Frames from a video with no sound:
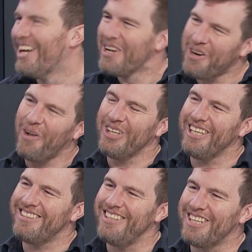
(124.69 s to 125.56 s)
yeah. calling
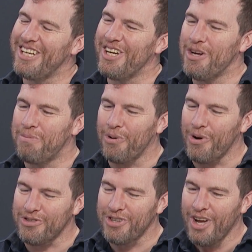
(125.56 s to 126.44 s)
it the
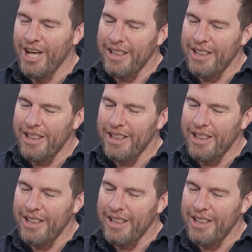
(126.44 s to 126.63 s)
echidnapus.